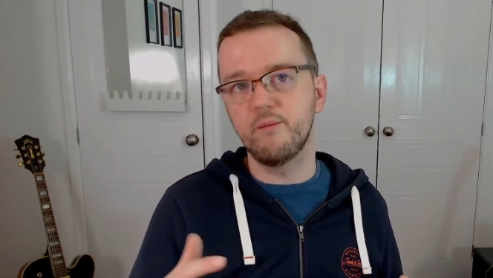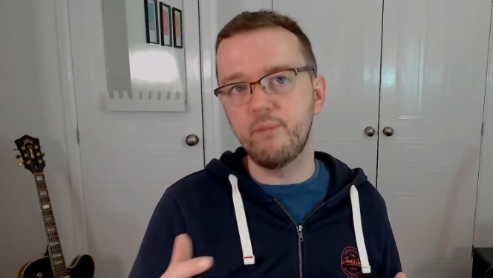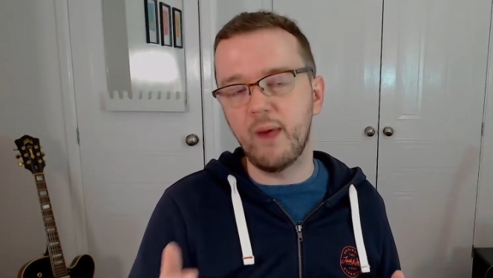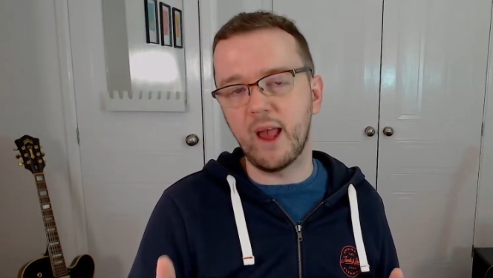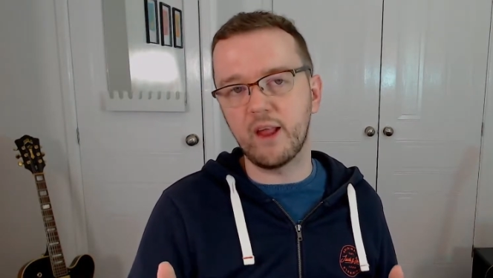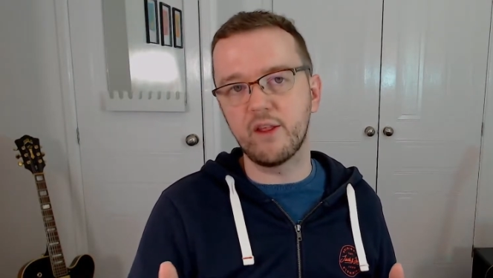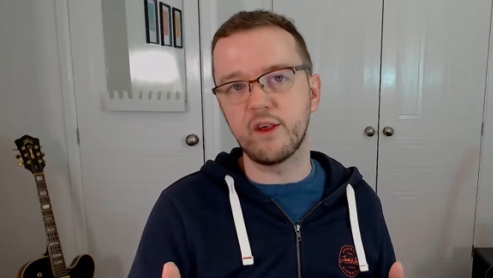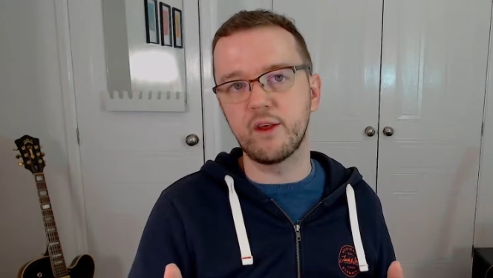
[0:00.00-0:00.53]

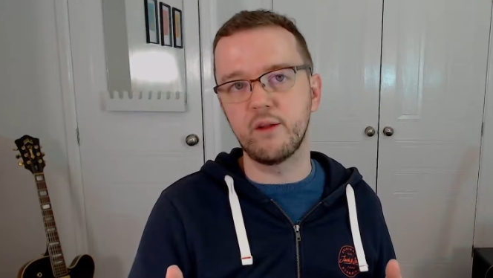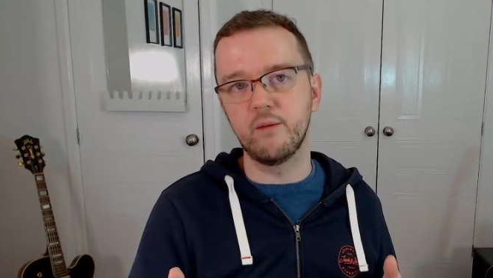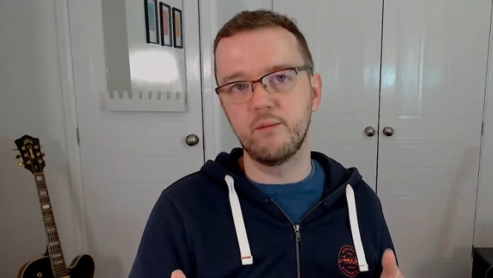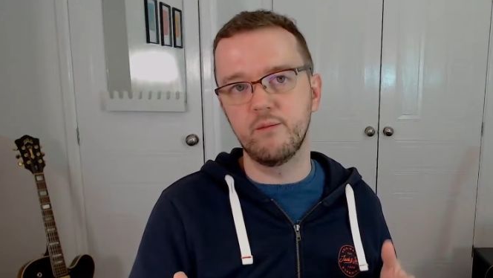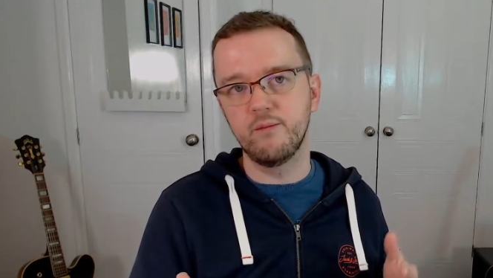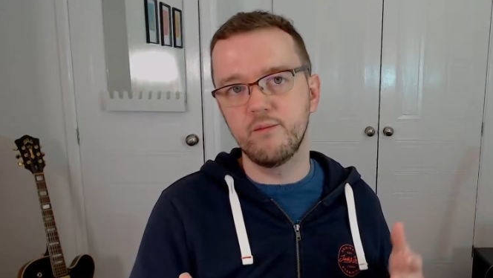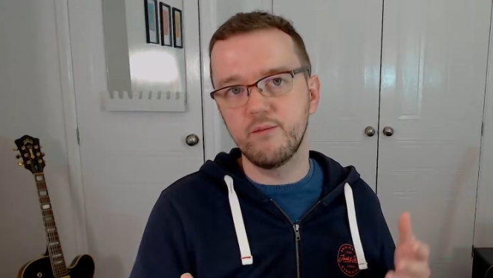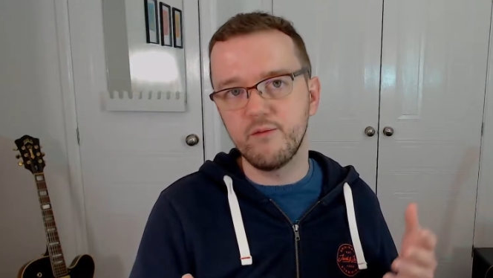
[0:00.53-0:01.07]

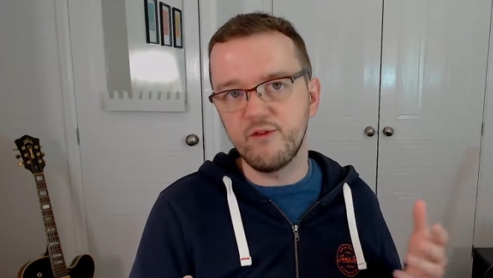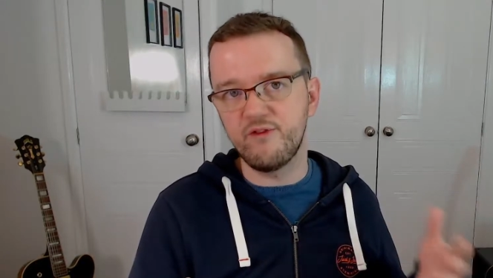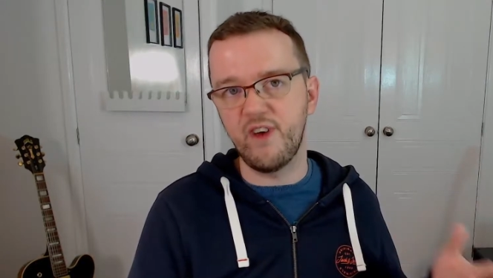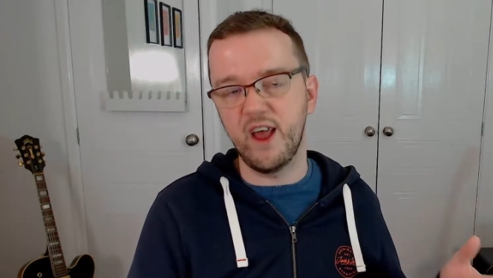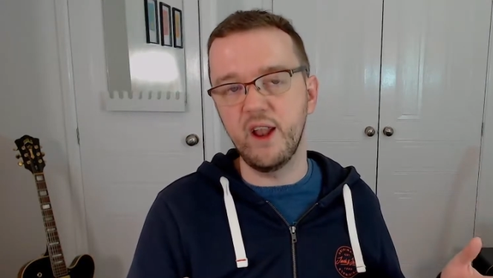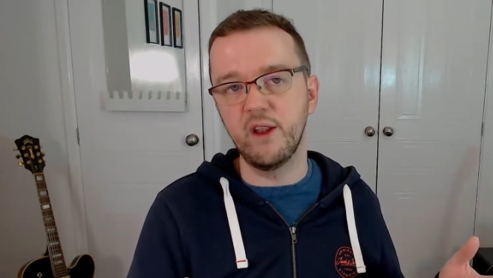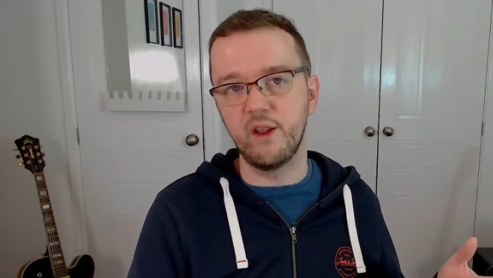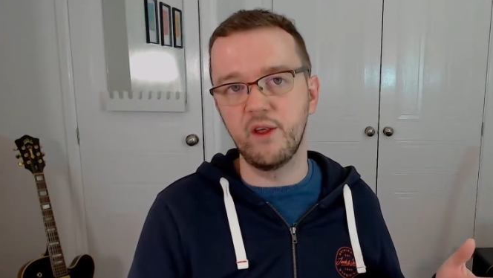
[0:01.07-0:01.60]
Mexican
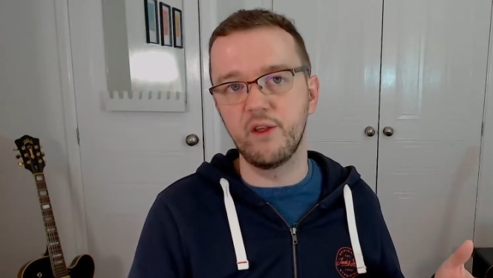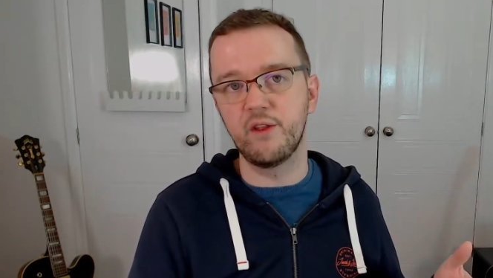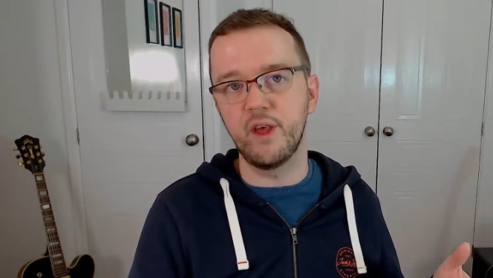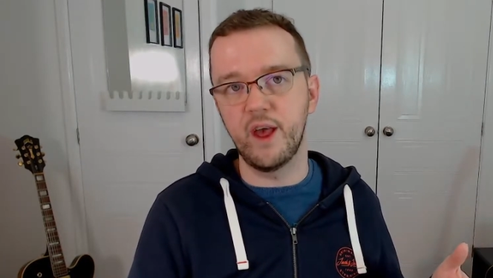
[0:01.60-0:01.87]
Fenders,